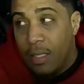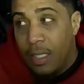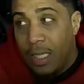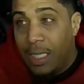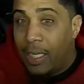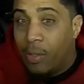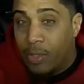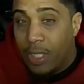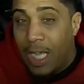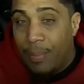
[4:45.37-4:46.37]
and I know it's
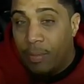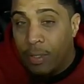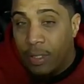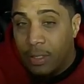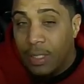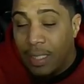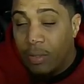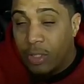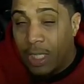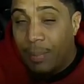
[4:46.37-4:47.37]
gonna happen one of these. I know
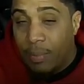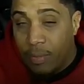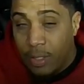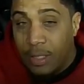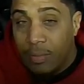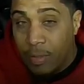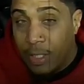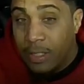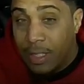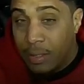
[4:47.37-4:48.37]
it's gonna happen with the, one of
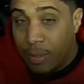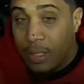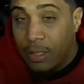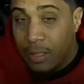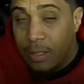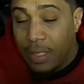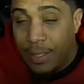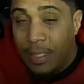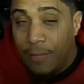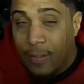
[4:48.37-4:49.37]
these days with these
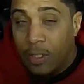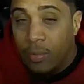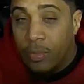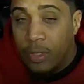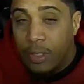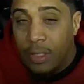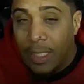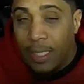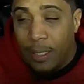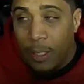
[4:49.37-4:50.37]
indie films
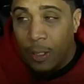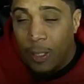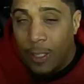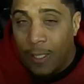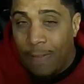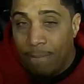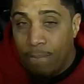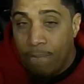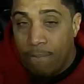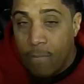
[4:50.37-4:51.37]
that are uh,
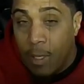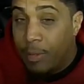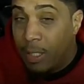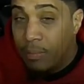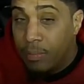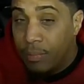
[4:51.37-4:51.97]
coming up,